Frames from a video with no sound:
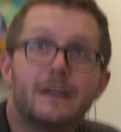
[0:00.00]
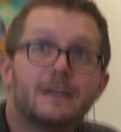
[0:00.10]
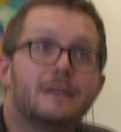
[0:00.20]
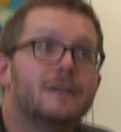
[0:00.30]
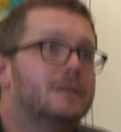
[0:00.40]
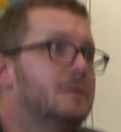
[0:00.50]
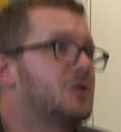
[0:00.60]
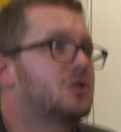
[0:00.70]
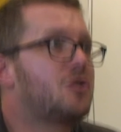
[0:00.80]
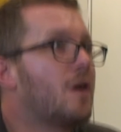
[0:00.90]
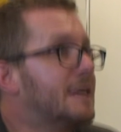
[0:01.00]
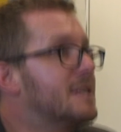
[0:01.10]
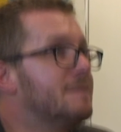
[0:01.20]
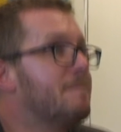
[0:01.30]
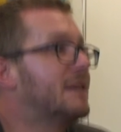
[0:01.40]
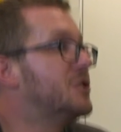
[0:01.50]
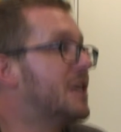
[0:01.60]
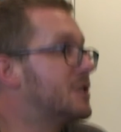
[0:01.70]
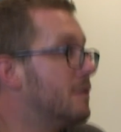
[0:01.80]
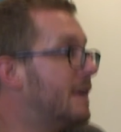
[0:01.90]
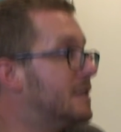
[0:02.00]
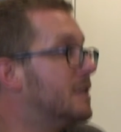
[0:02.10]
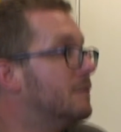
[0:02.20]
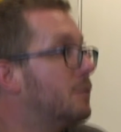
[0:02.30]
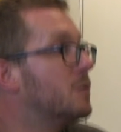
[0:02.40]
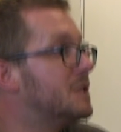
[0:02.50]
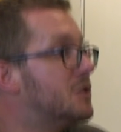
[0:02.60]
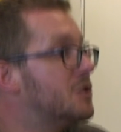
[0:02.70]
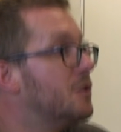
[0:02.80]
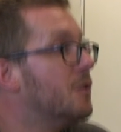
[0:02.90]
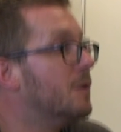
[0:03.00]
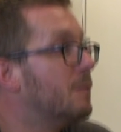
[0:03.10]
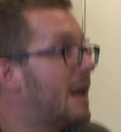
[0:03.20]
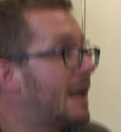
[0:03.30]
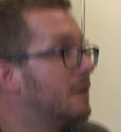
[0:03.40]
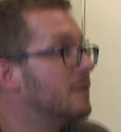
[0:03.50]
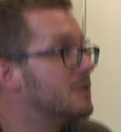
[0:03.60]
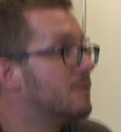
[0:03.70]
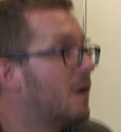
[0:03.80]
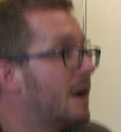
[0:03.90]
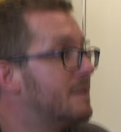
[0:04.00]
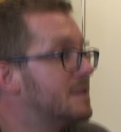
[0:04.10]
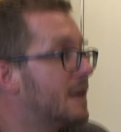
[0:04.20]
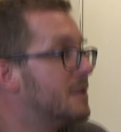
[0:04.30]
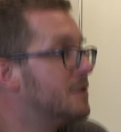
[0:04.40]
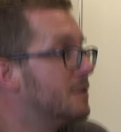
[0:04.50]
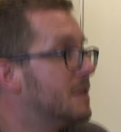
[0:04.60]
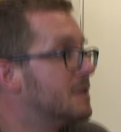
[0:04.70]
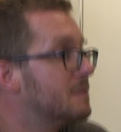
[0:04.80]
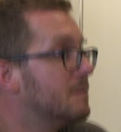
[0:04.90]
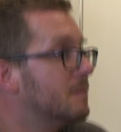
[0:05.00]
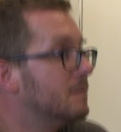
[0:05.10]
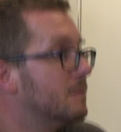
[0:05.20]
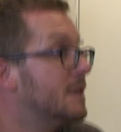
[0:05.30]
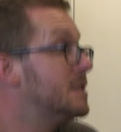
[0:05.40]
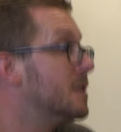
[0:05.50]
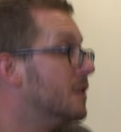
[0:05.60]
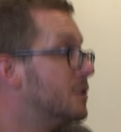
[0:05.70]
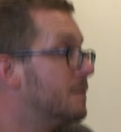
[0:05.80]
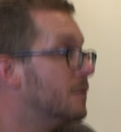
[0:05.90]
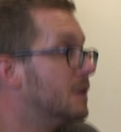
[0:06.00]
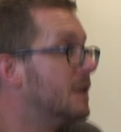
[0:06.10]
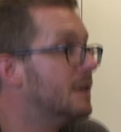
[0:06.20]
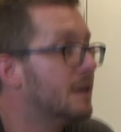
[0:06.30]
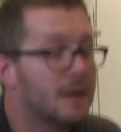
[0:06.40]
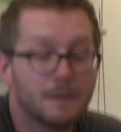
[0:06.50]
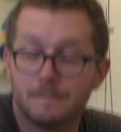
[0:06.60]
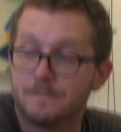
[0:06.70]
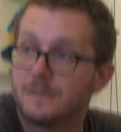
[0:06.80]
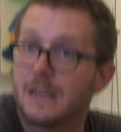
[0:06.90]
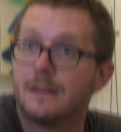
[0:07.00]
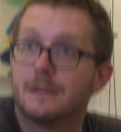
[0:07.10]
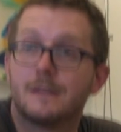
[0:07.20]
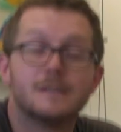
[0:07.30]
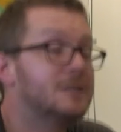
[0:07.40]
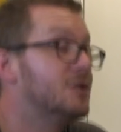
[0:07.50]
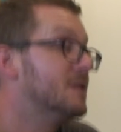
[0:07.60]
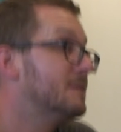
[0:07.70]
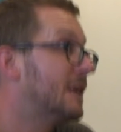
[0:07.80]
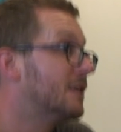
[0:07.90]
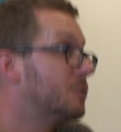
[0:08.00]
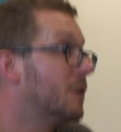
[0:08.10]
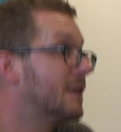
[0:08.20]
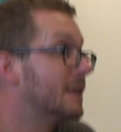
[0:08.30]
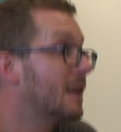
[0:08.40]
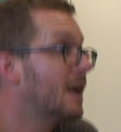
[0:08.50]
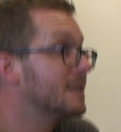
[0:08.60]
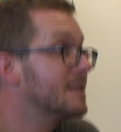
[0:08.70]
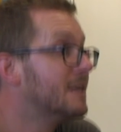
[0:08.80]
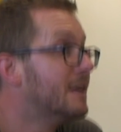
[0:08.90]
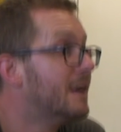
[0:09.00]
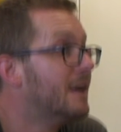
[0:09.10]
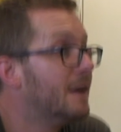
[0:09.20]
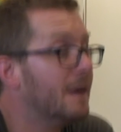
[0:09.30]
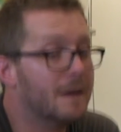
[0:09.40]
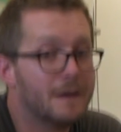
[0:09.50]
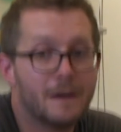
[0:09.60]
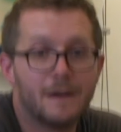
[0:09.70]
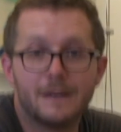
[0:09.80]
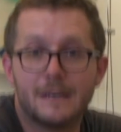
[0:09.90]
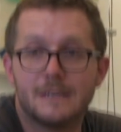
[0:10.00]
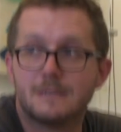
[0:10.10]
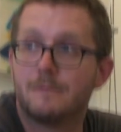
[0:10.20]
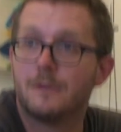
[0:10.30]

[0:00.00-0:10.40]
the strikes in Manchester of 1842, and when Engels arrives there to do his research for the conditions of the English working class, his